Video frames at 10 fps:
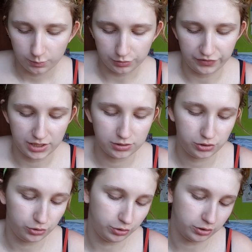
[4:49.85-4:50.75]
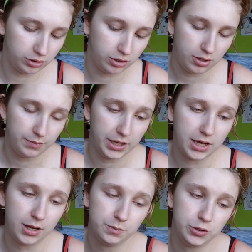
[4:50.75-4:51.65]
prevents your
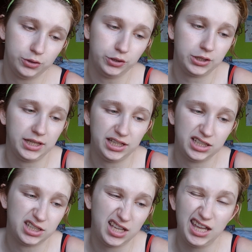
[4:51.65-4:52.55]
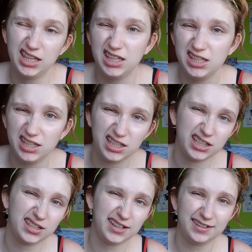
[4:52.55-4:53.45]
makeup to look like cakey,
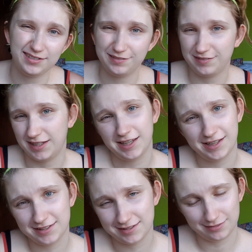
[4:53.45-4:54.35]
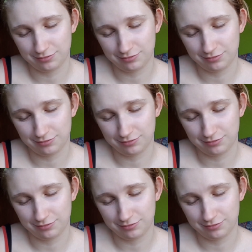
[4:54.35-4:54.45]
kind of, I guess.